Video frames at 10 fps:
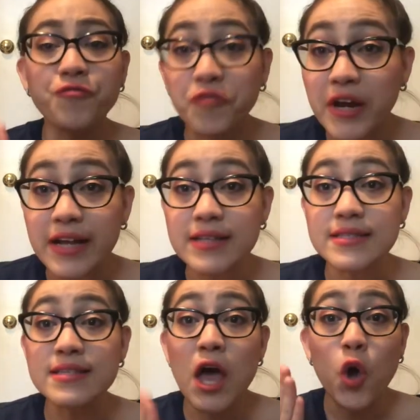
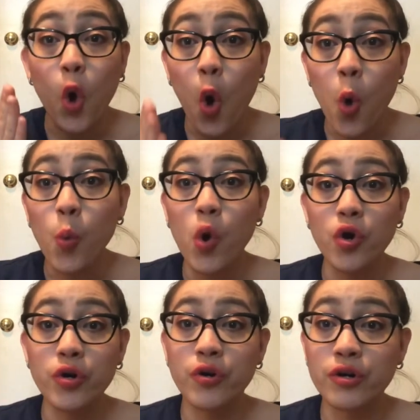friends,
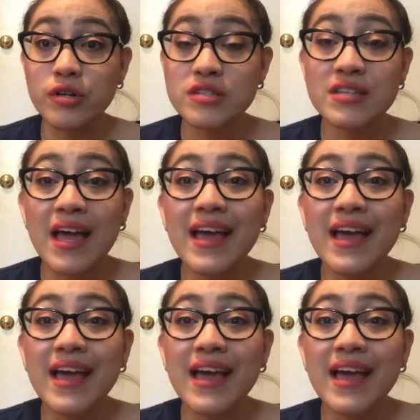co-workers